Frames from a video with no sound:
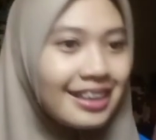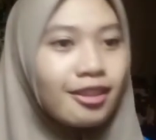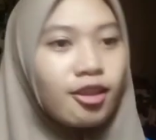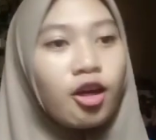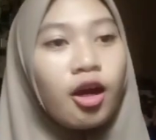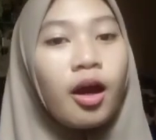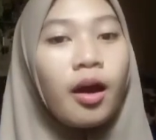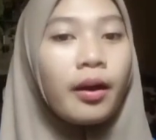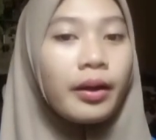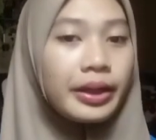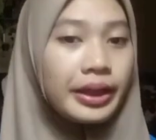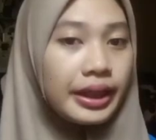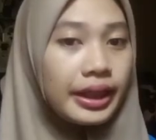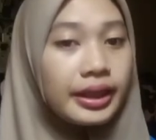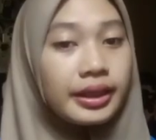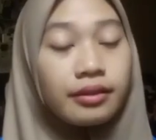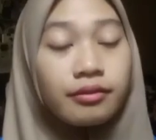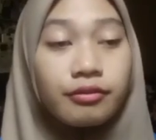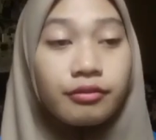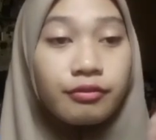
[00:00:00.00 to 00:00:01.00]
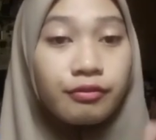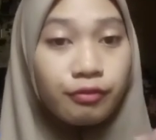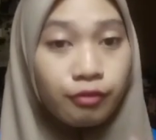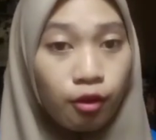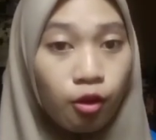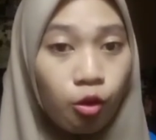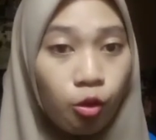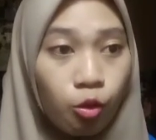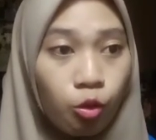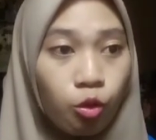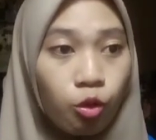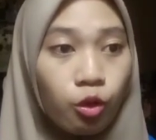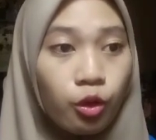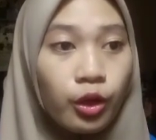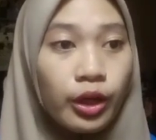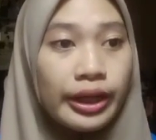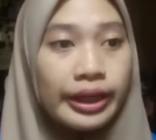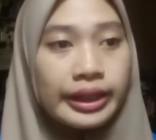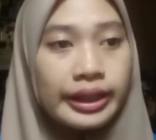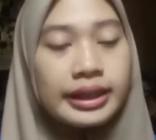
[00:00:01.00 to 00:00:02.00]
Okay, the fourth
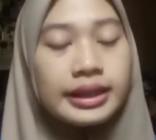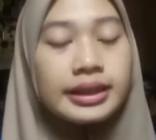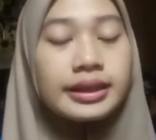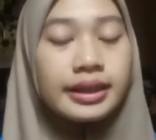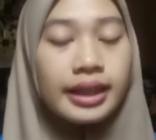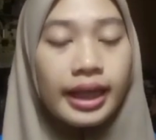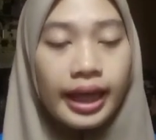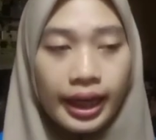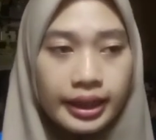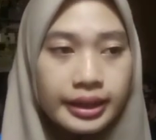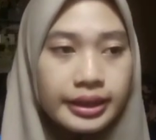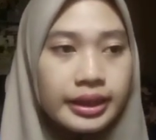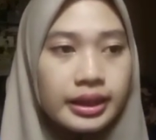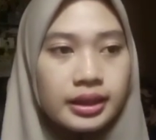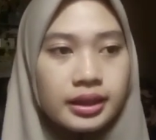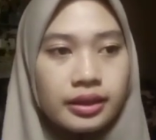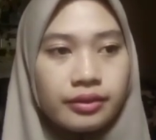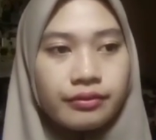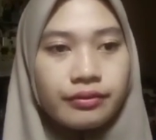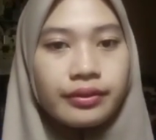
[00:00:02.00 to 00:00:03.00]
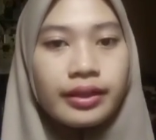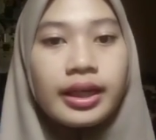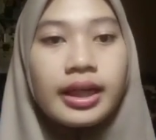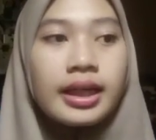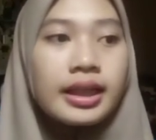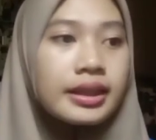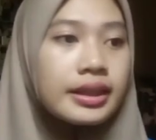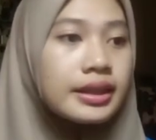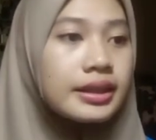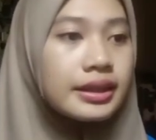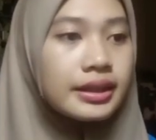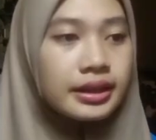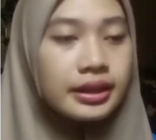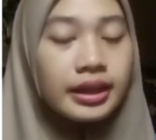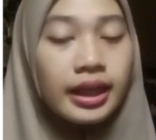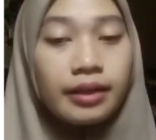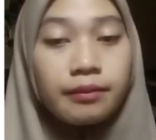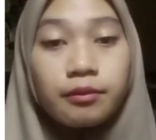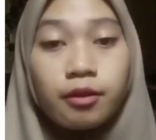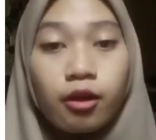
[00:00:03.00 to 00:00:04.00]
is adjective. Describe
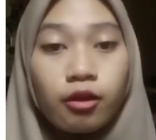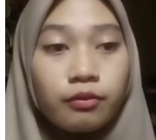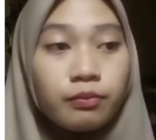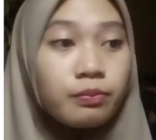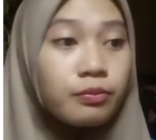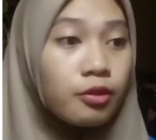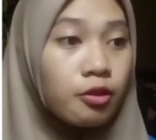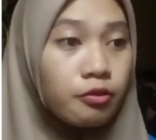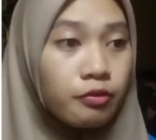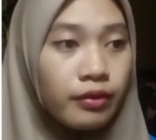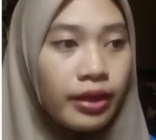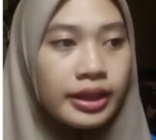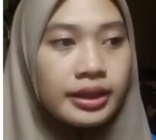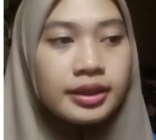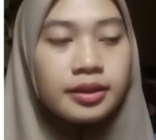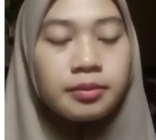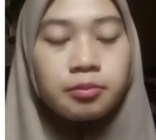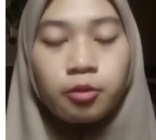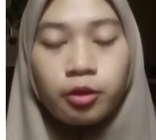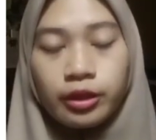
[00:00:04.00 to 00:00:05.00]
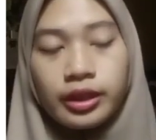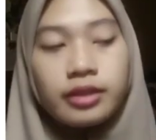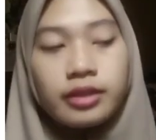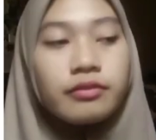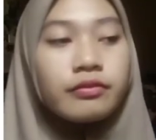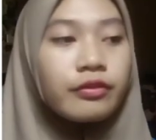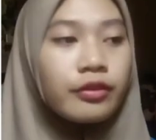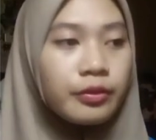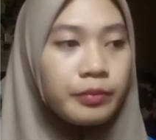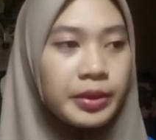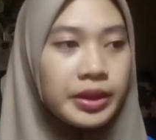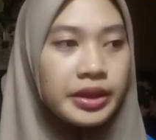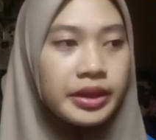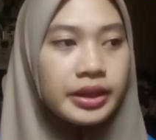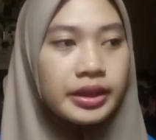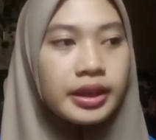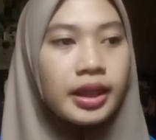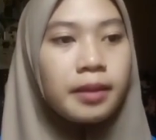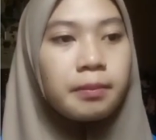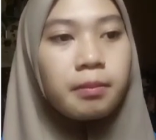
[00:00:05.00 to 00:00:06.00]
or provides more information
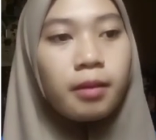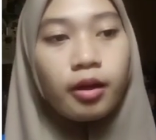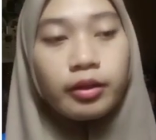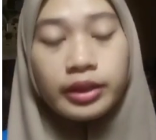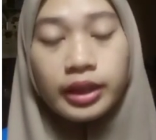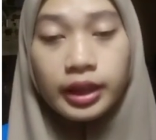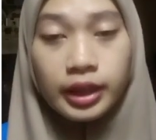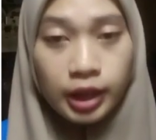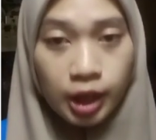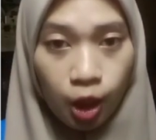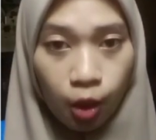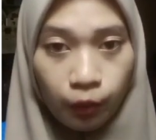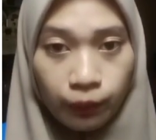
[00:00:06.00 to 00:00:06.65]
about a noun.